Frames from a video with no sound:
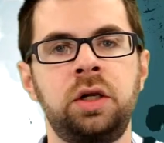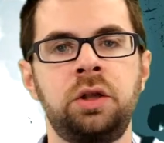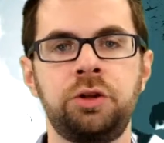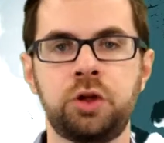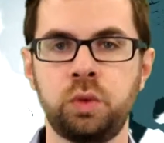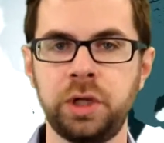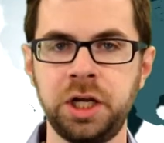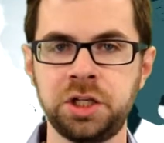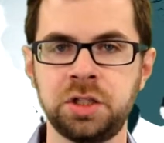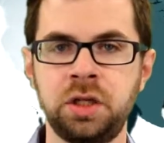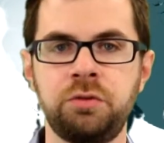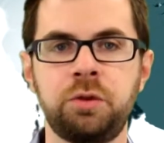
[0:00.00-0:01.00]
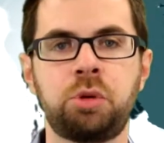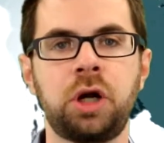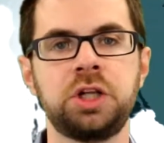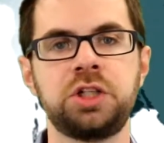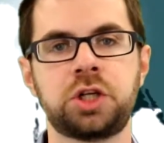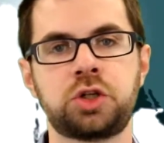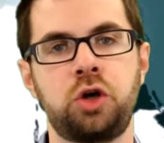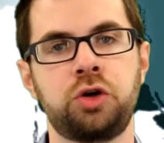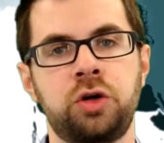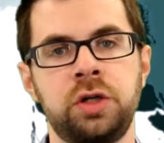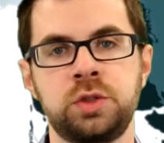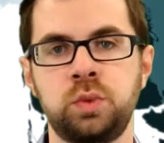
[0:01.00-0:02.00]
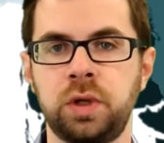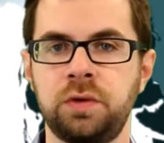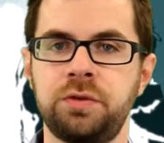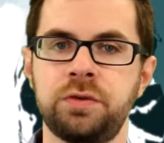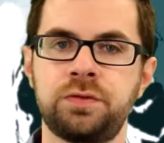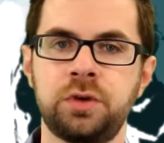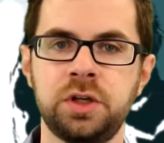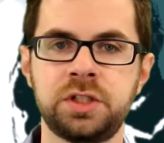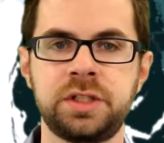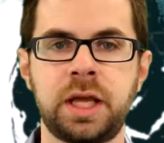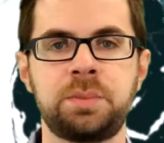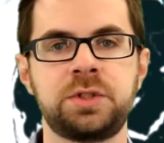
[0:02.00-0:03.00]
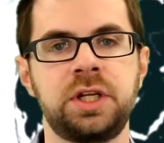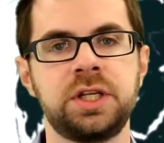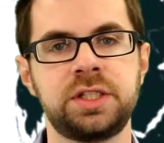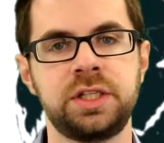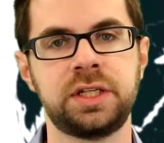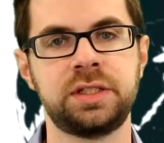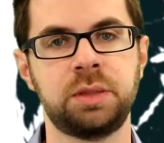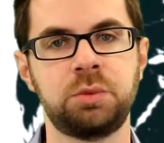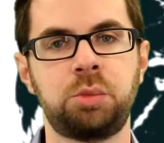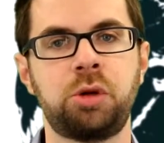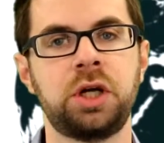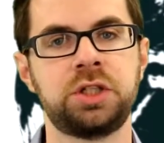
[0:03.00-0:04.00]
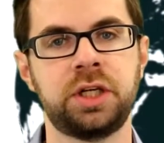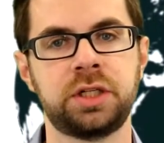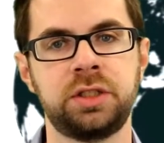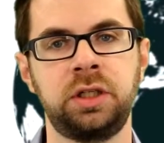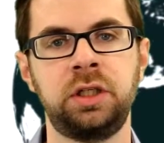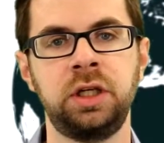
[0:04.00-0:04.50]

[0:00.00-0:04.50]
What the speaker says: The creation of the project charter is one of the first steps in a Six Sigma project.